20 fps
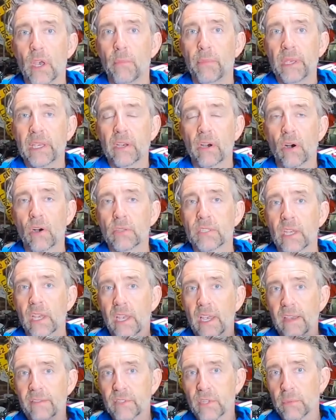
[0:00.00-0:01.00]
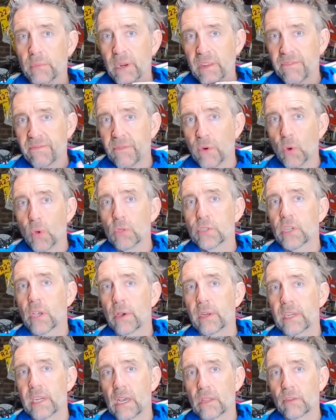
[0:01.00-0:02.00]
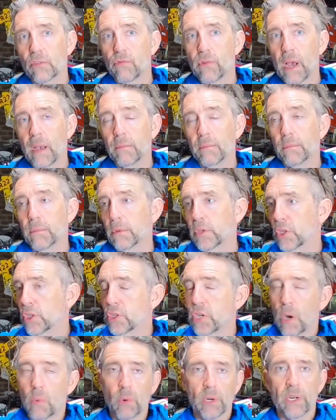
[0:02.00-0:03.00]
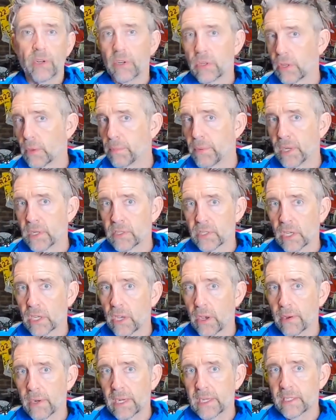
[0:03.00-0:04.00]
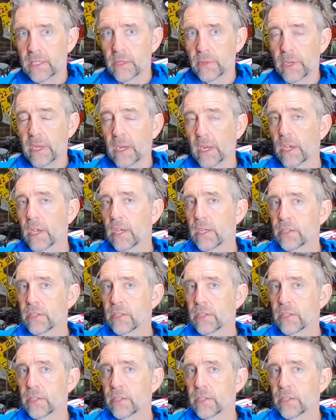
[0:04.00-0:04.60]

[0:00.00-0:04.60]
because if somebody falls going down the ramp, you don't want another person going into it.